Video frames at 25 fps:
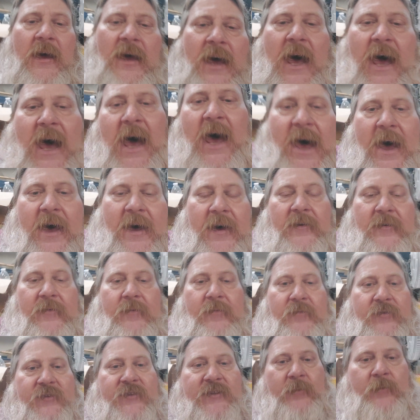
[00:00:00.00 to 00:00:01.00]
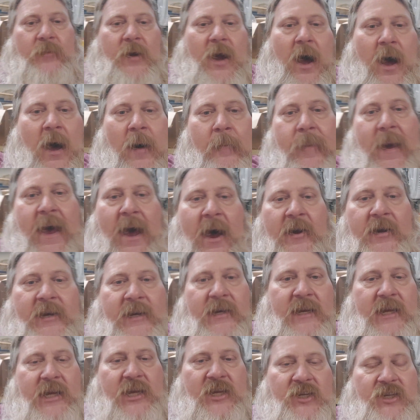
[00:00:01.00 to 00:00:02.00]
some
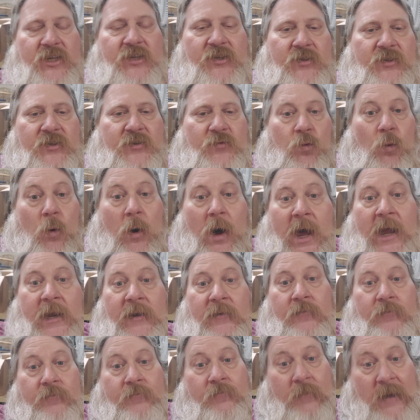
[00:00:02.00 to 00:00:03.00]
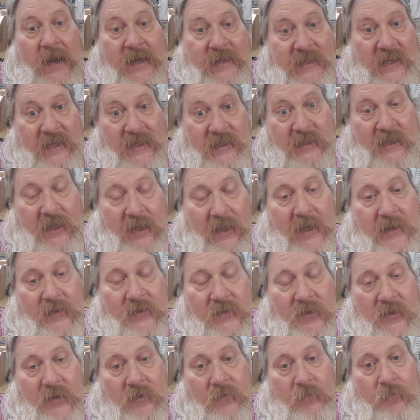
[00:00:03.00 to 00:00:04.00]
compounded issues. One, my dust
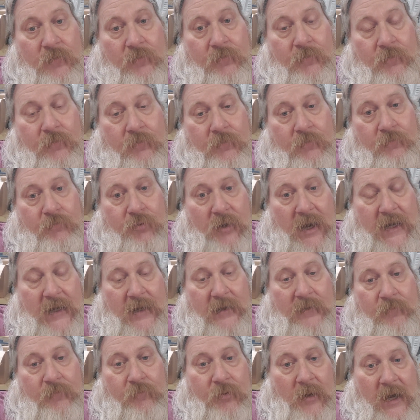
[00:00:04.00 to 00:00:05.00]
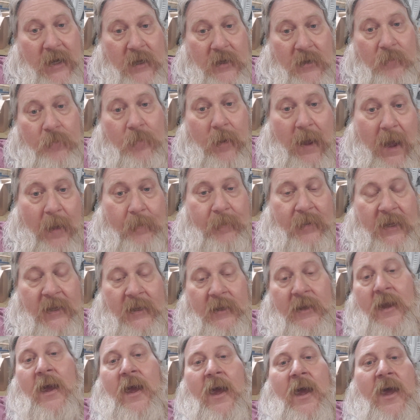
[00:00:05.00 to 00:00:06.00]
collector breaker
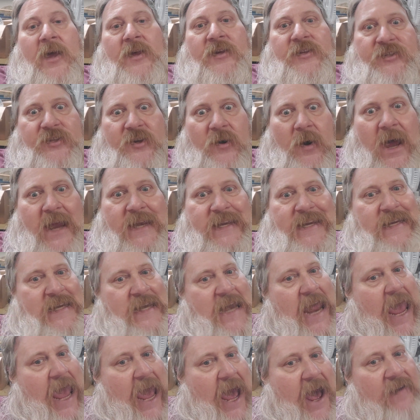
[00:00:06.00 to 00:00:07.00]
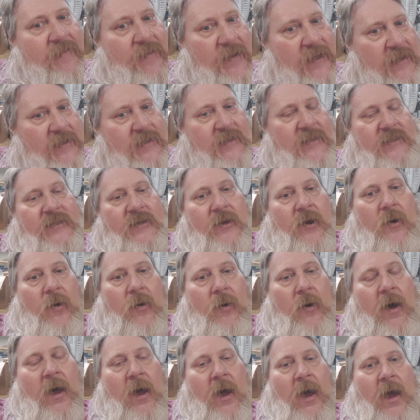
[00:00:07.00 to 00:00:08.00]
popping, so I didn't have it.
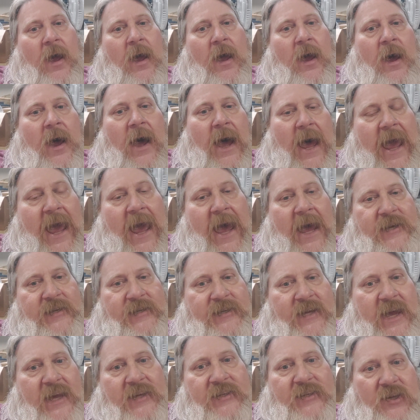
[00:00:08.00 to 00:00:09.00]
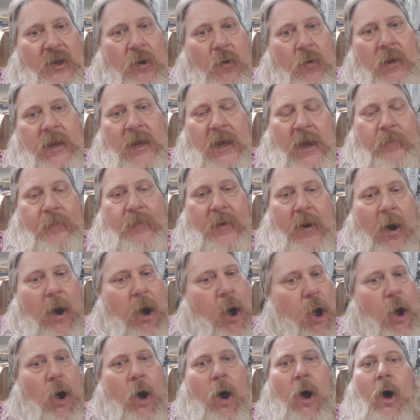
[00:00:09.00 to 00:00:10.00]
So I had dust going up
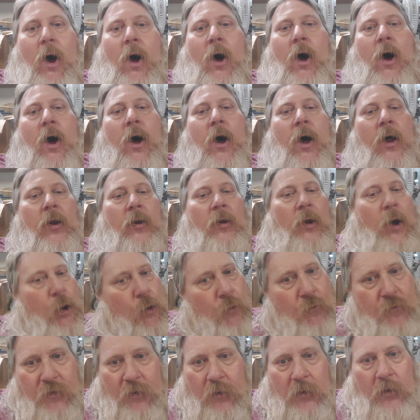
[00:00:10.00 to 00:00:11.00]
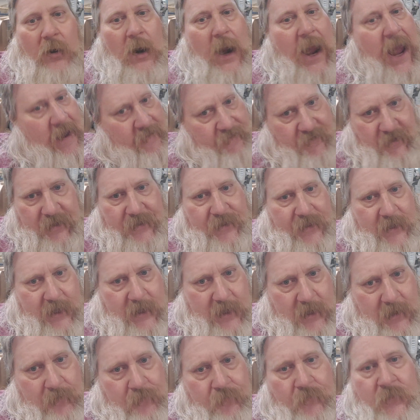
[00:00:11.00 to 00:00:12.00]
all over
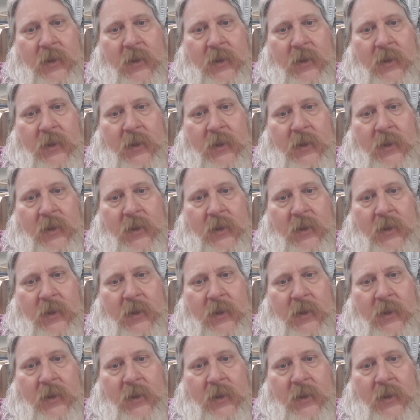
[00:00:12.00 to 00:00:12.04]
everything.